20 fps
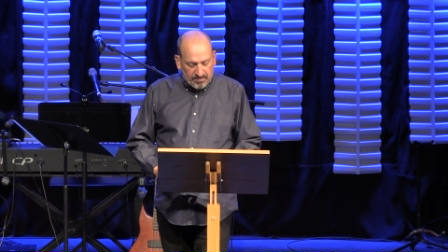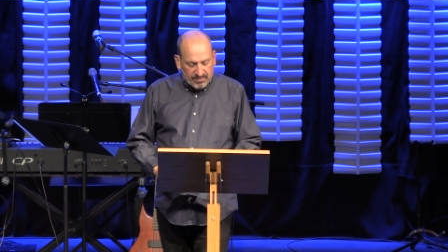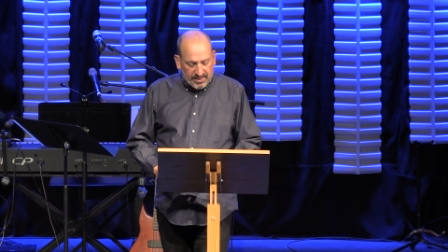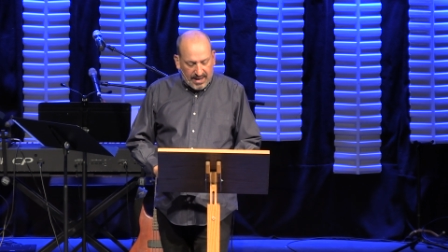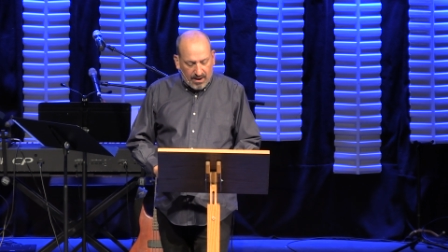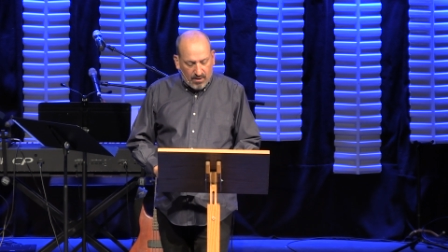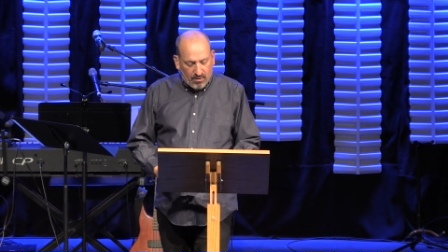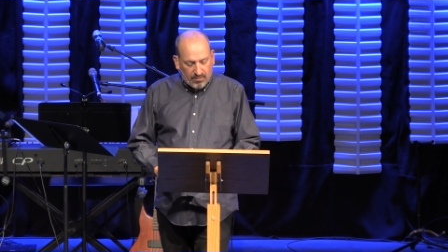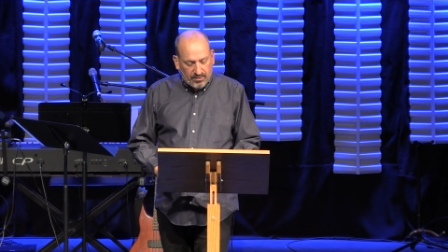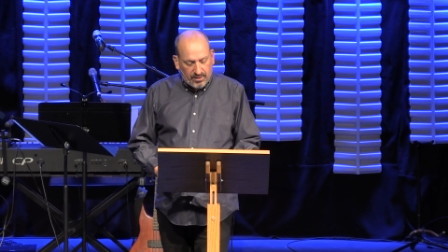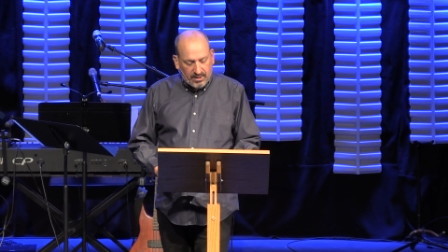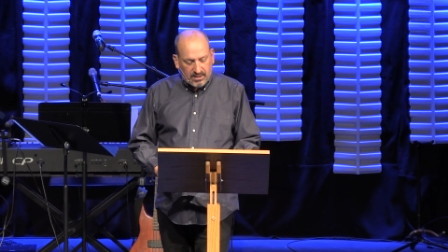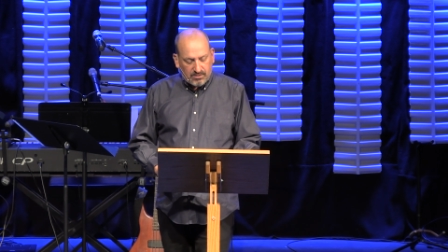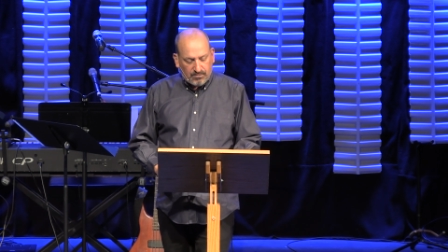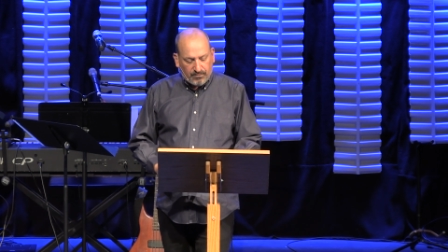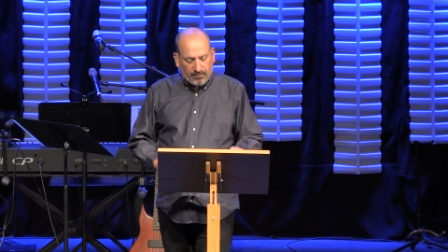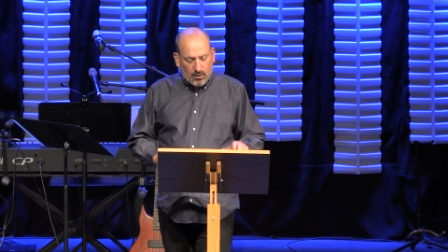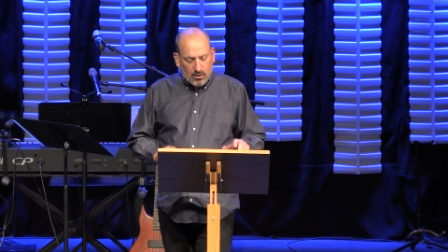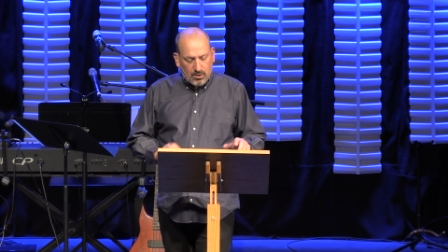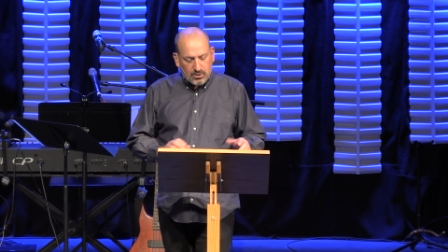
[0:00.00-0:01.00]
Now, these
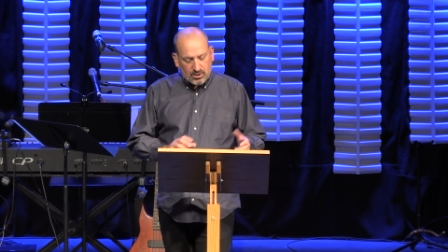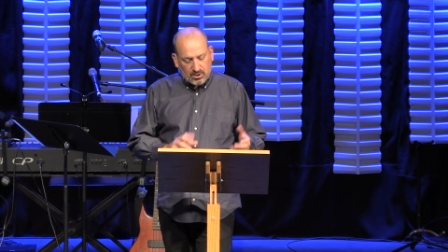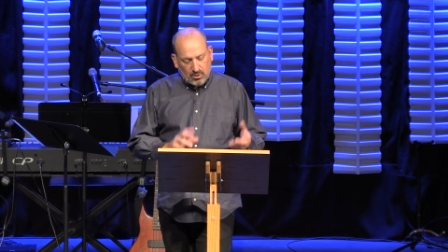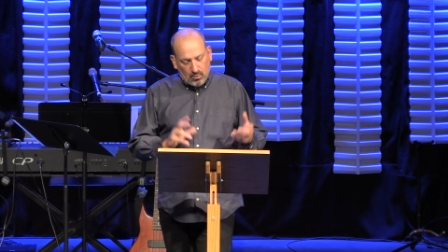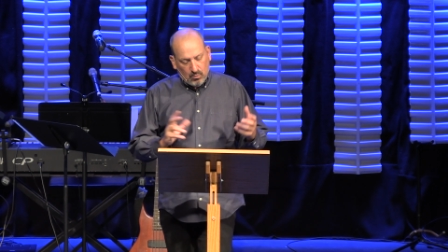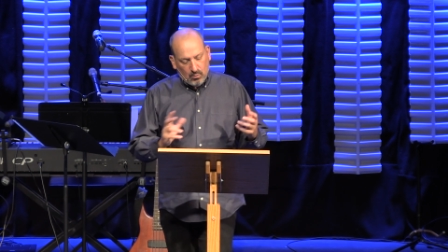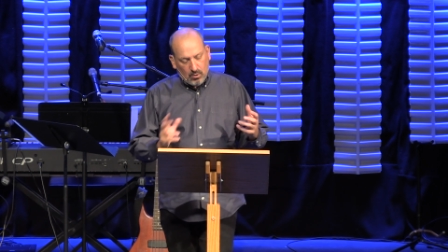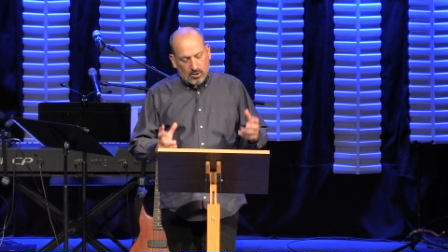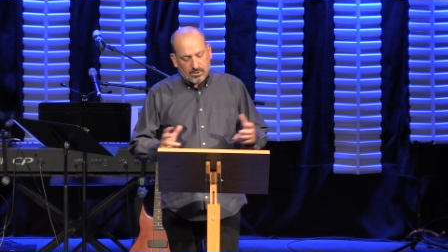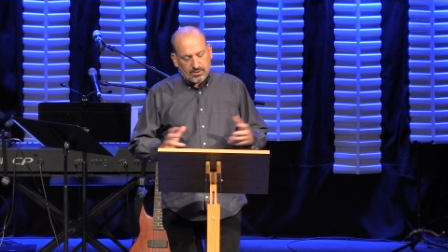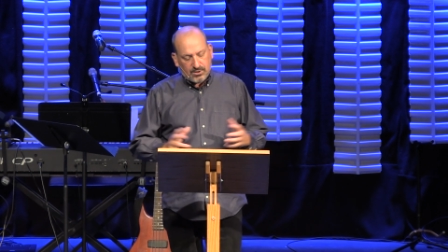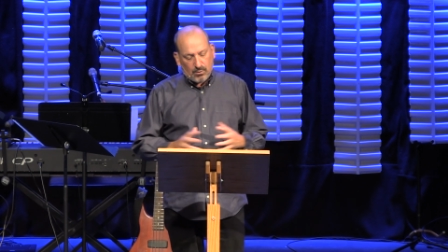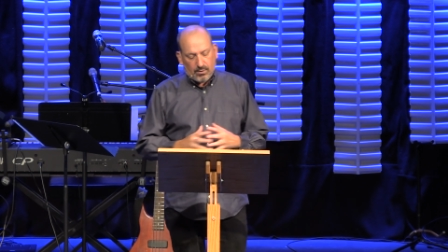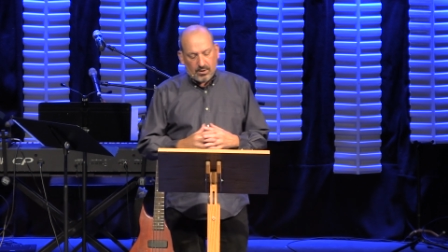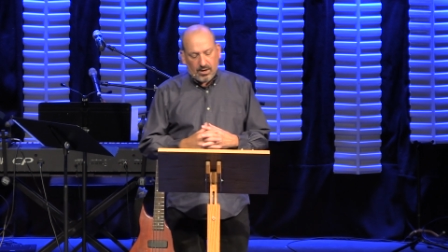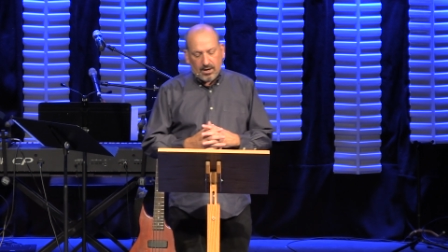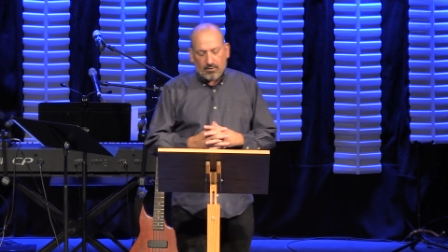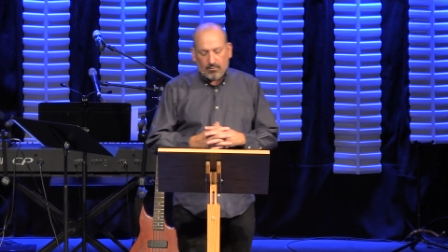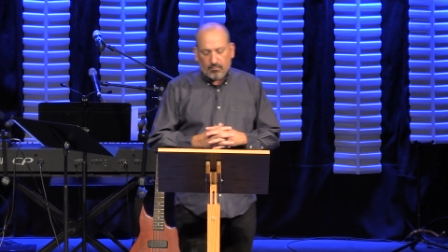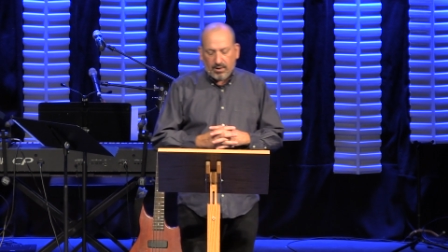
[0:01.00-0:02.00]
first words that we're
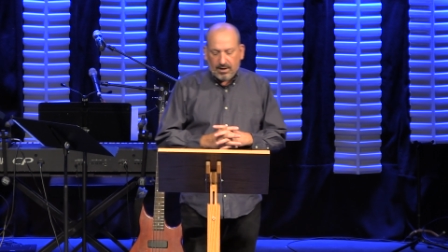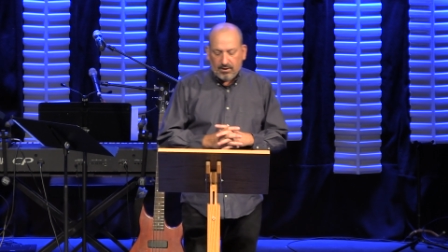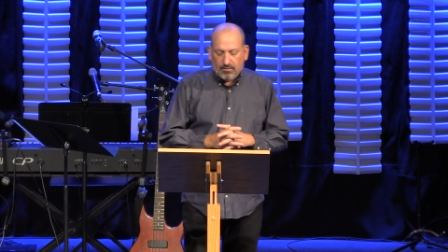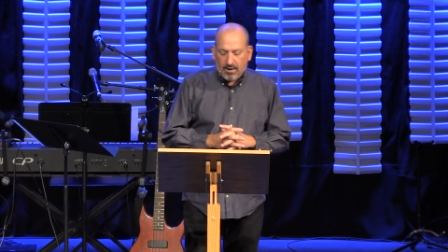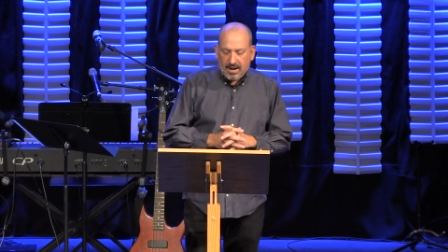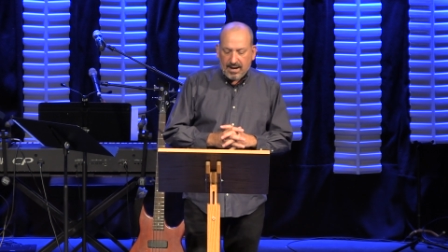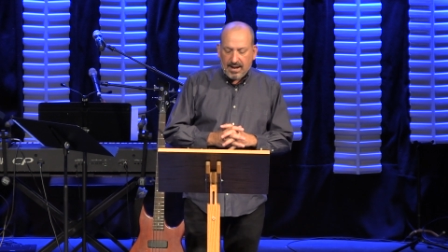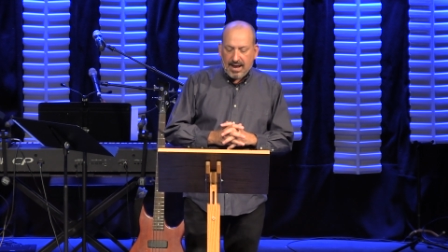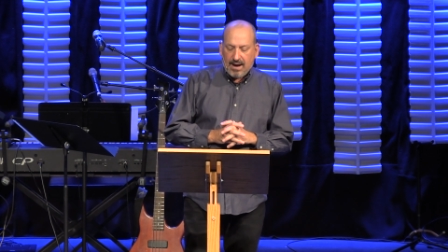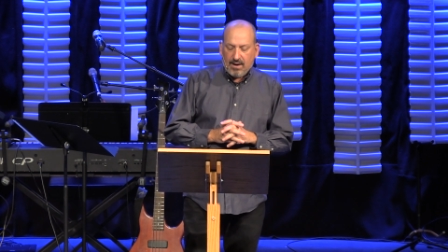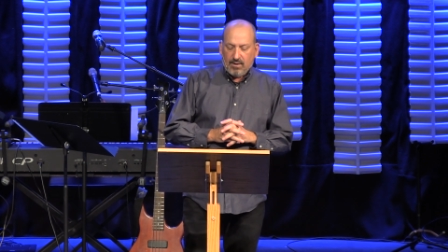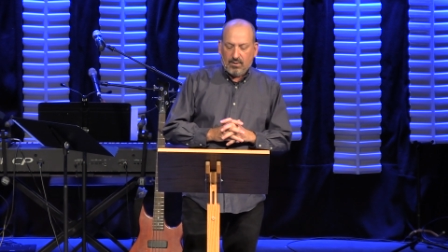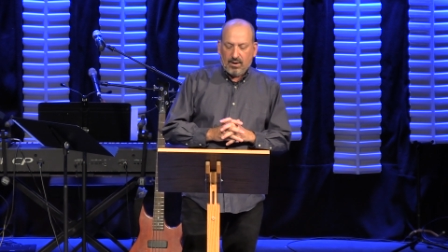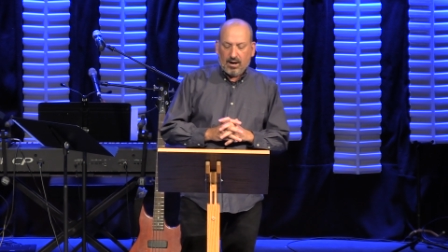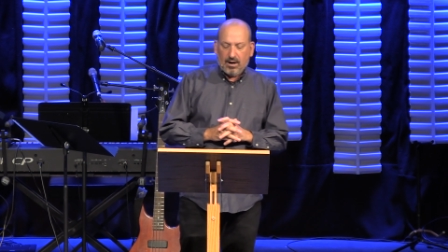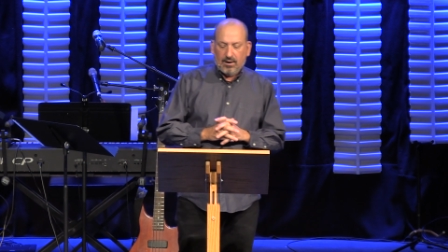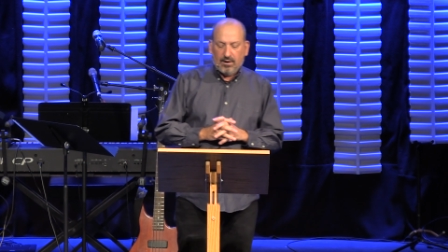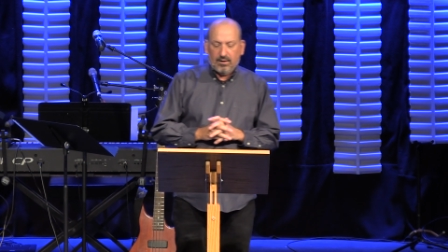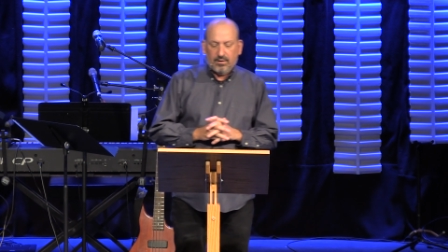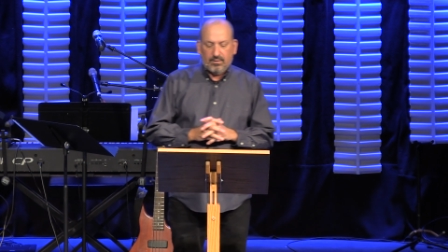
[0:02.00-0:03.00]
going to read right now
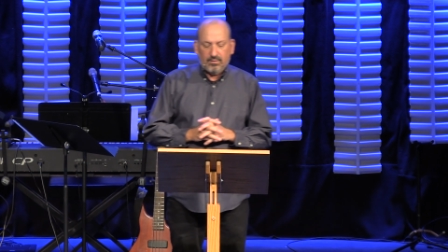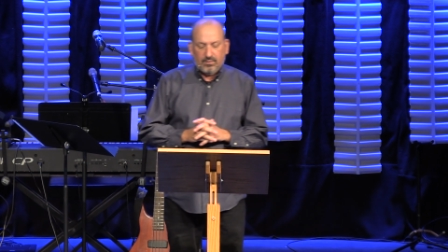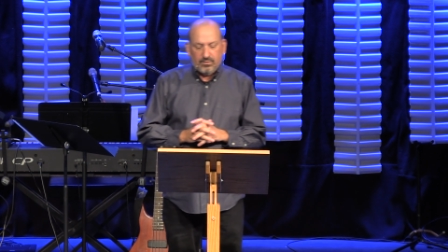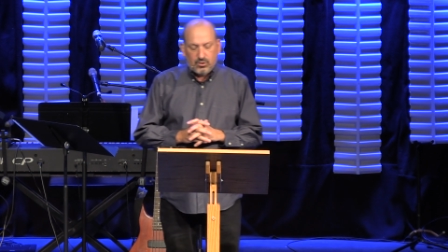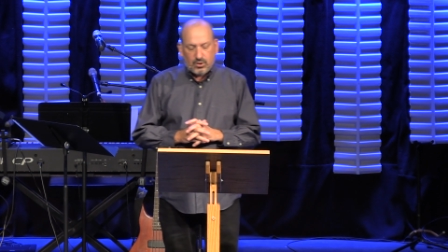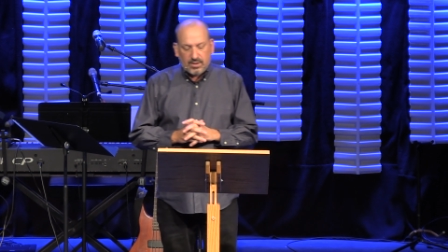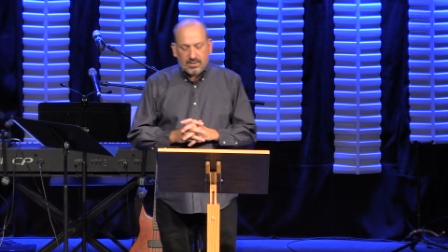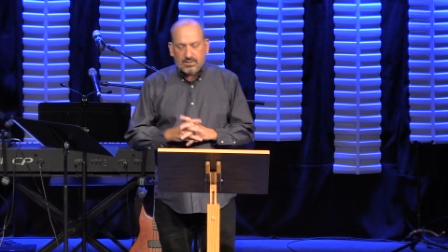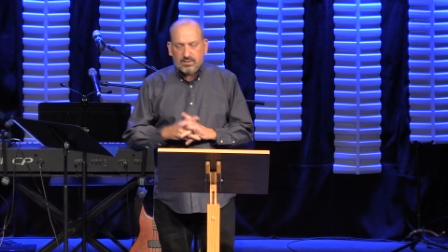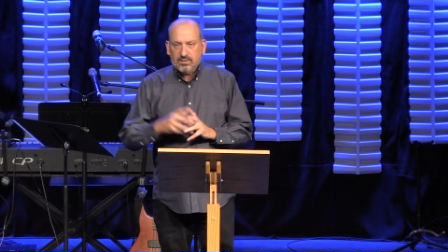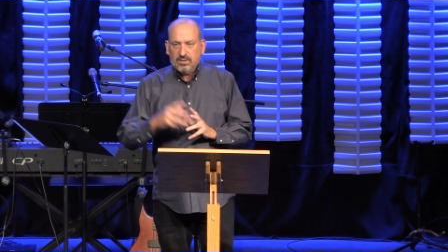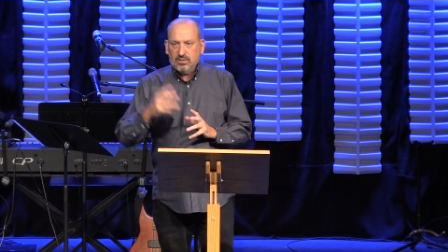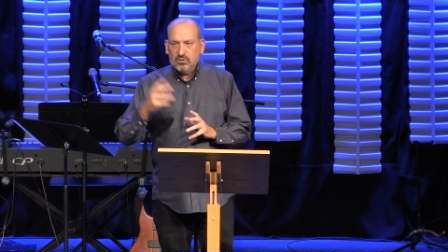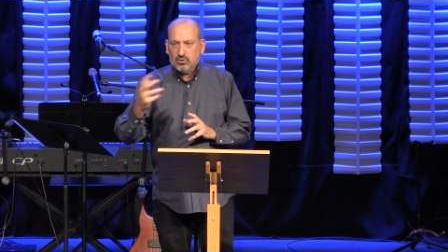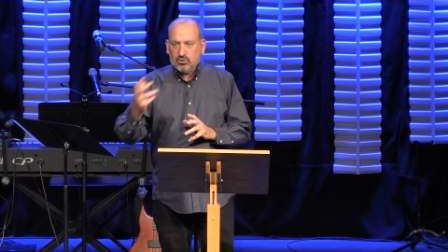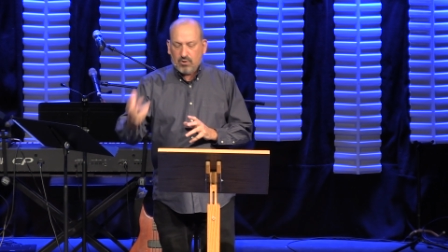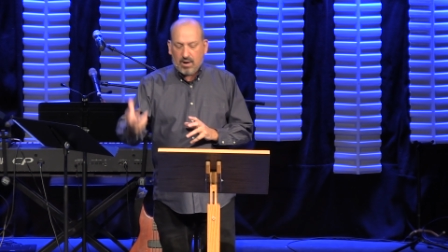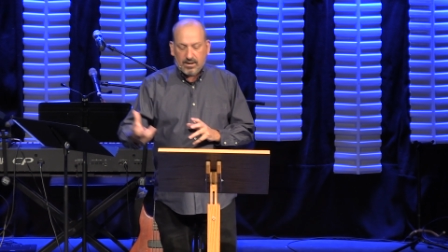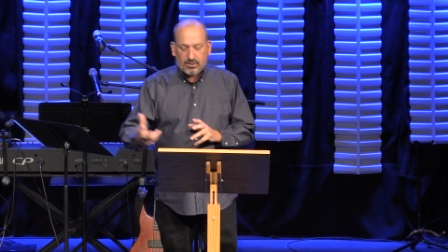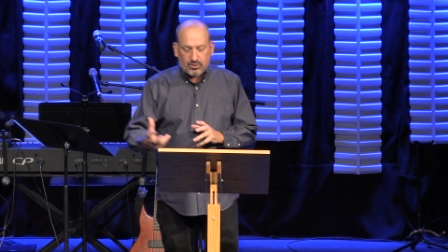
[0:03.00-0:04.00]
are Jesus'
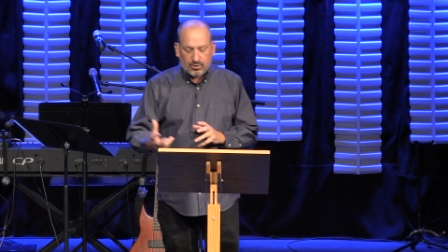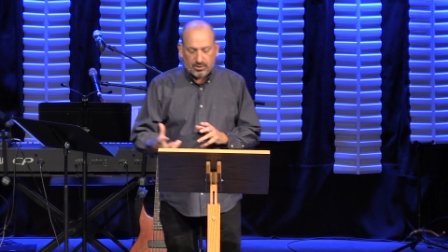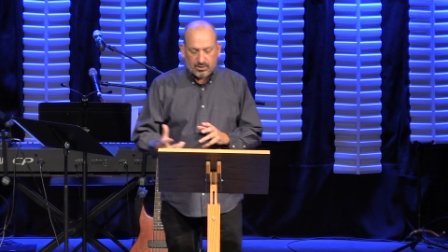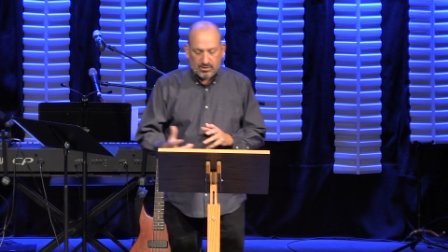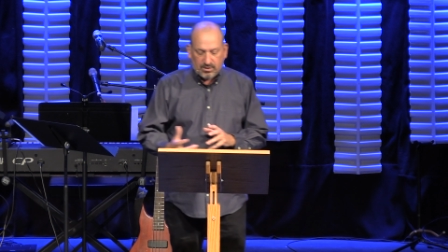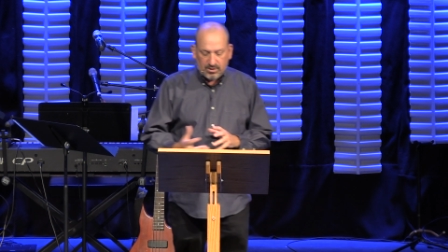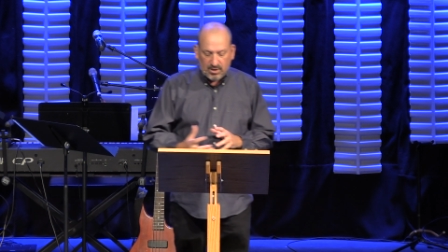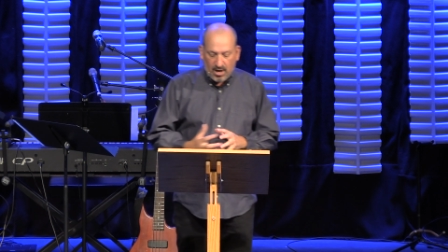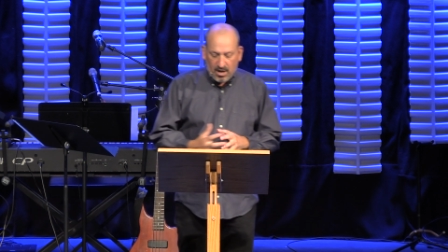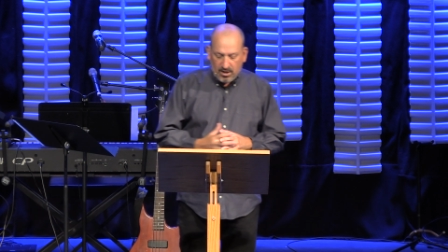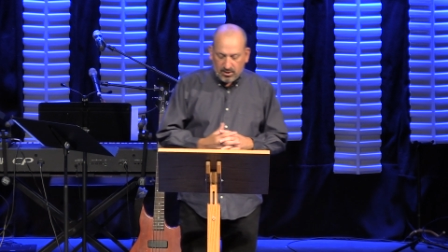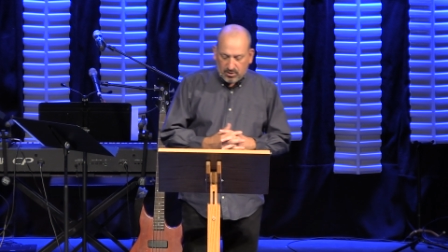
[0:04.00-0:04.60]
instructions